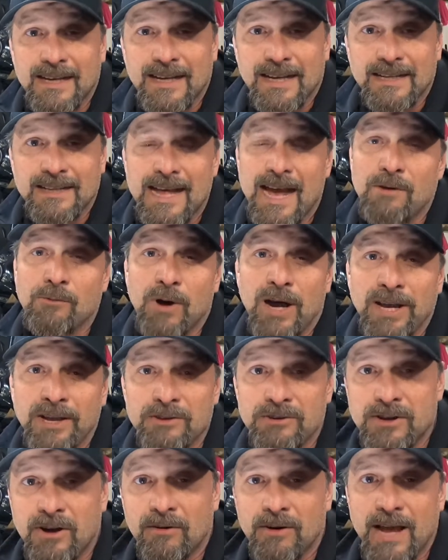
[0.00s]
And that way
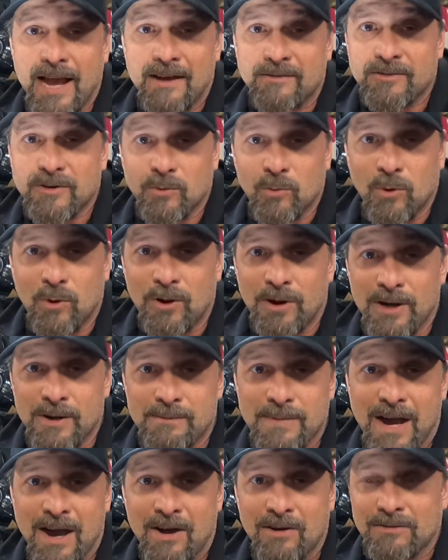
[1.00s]
you don't have to worry
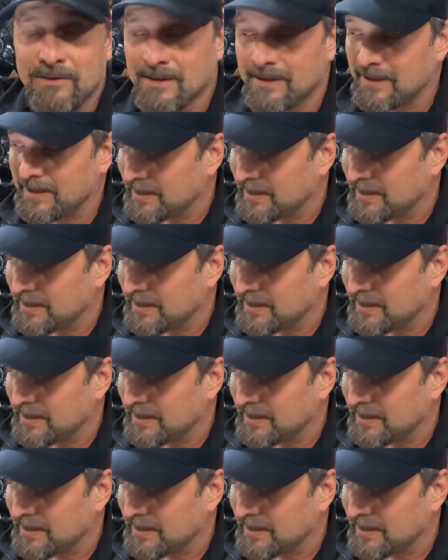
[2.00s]
about